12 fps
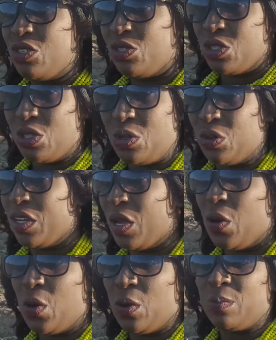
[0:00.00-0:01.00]
two-story
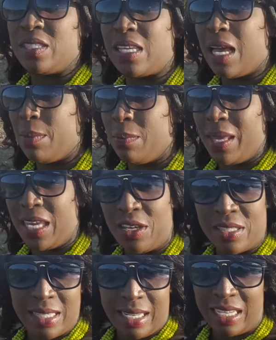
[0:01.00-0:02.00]
homes. Come and make
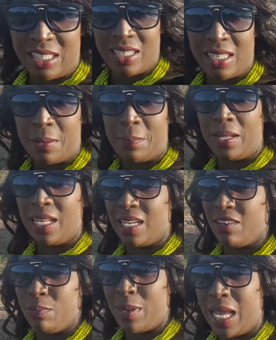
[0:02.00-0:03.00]
your selection. There are plenty
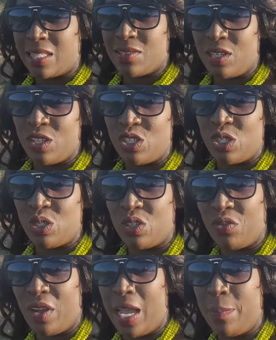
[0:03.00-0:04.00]
of plans for you to choose
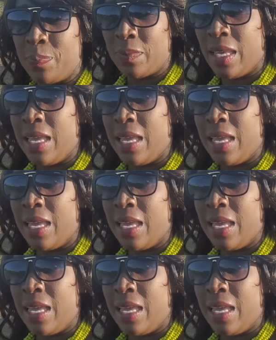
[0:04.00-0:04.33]
from.